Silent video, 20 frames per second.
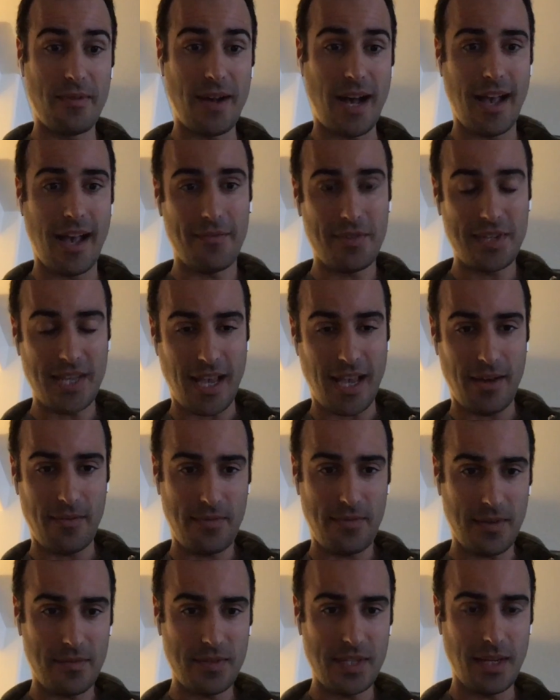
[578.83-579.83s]
5, 10,
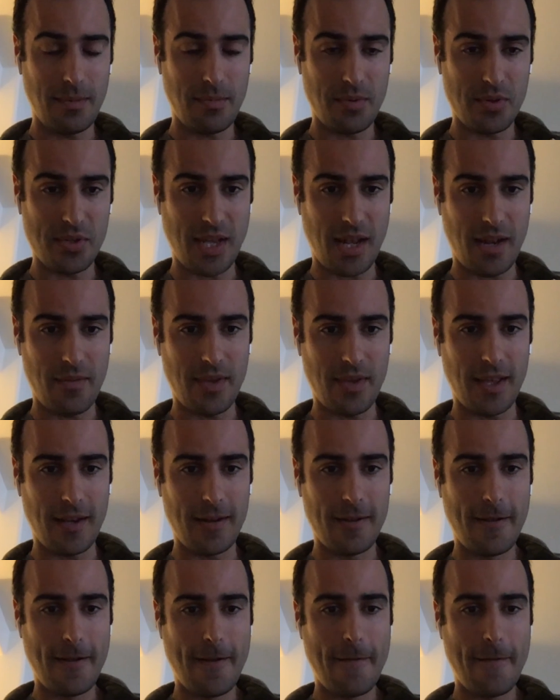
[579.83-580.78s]
15% of it,